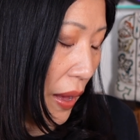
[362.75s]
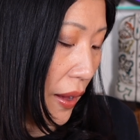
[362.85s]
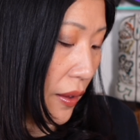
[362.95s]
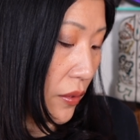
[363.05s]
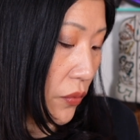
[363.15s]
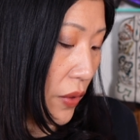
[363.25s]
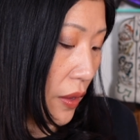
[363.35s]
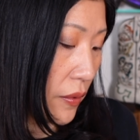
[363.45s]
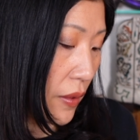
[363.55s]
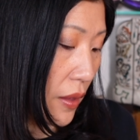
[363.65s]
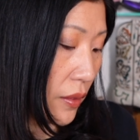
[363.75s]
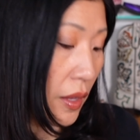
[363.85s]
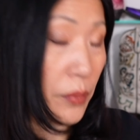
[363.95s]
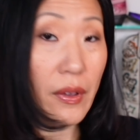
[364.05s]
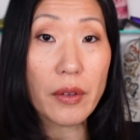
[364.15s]
eyes, face, and
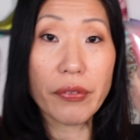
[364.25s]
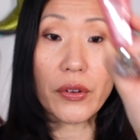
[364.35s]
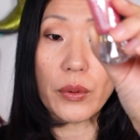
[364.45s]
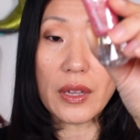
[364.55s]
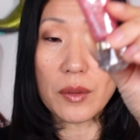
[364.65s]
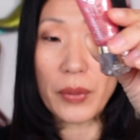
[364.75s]
lips, also in